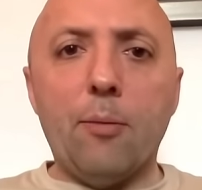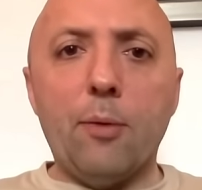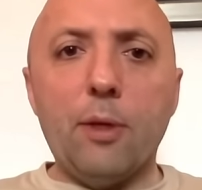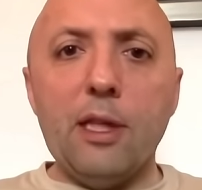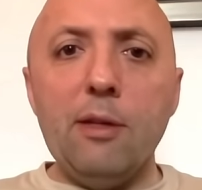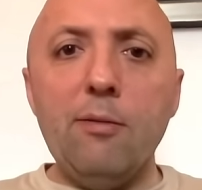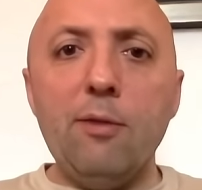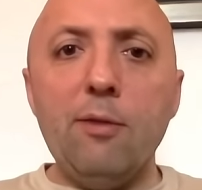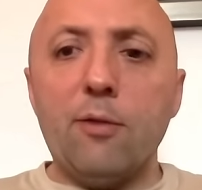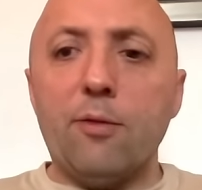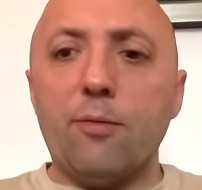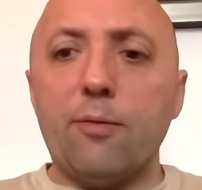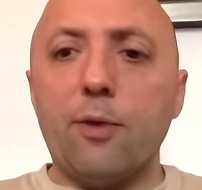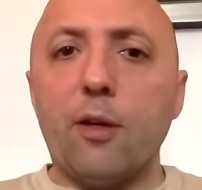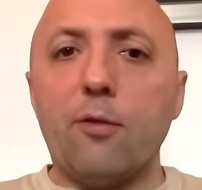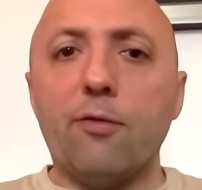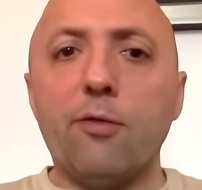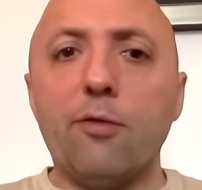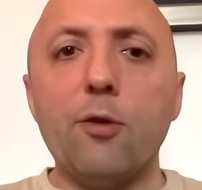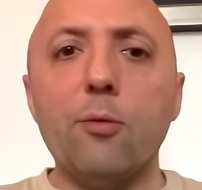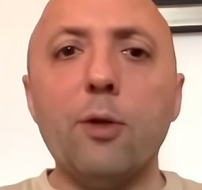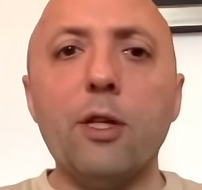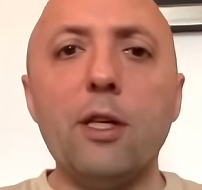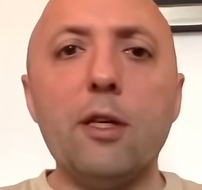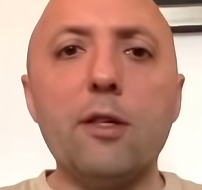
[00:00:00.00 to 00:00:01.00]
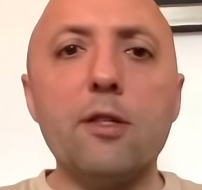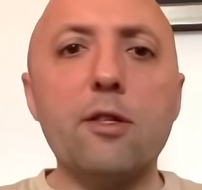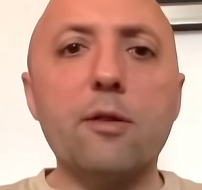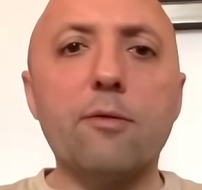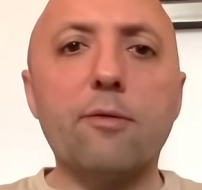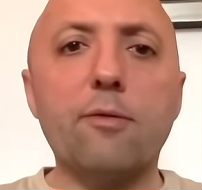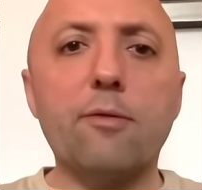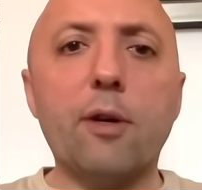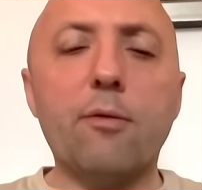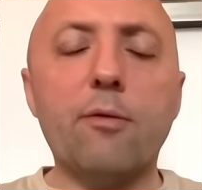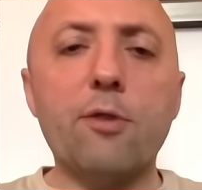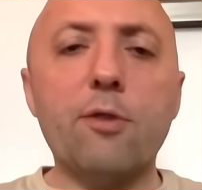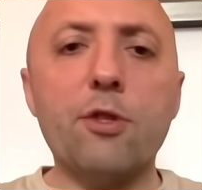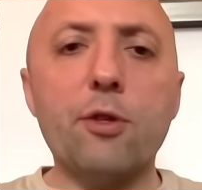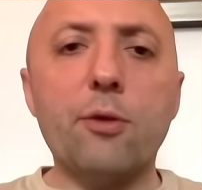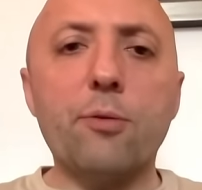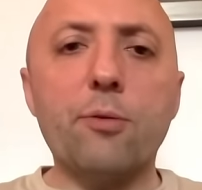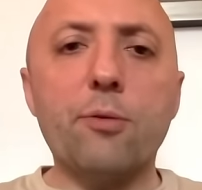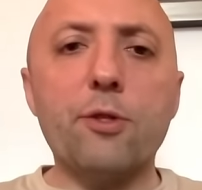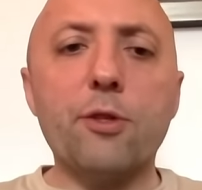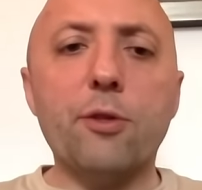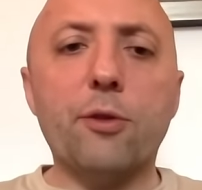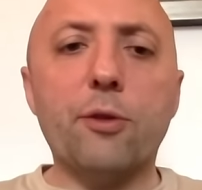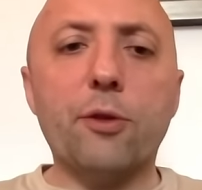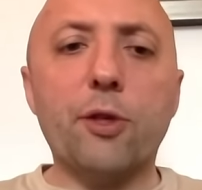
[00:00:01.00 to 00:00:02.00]
even if a few weeks of
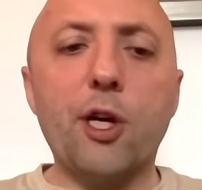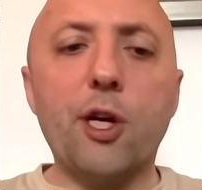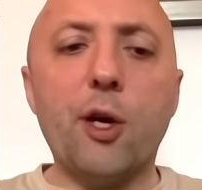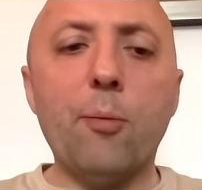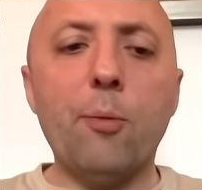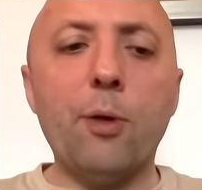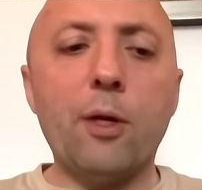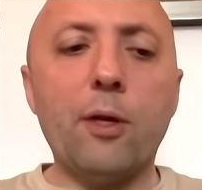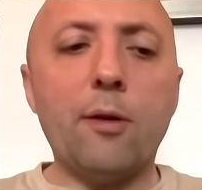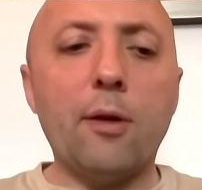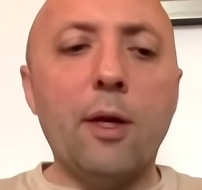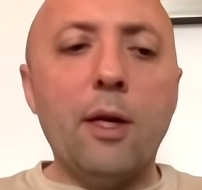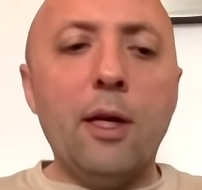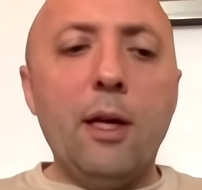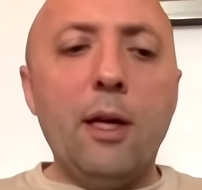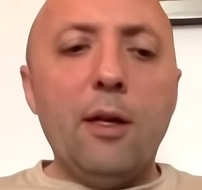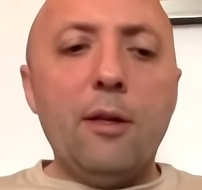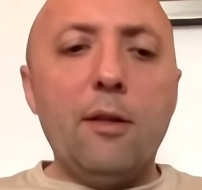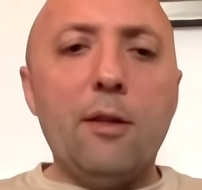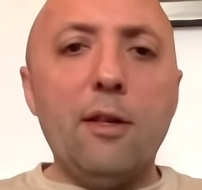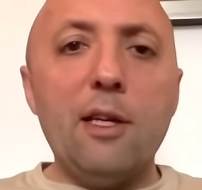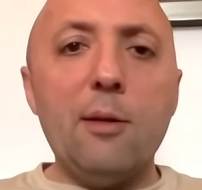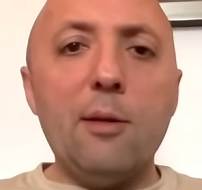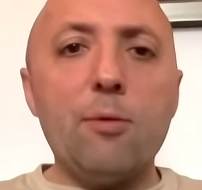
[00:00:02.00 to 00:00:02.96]
results not coming, that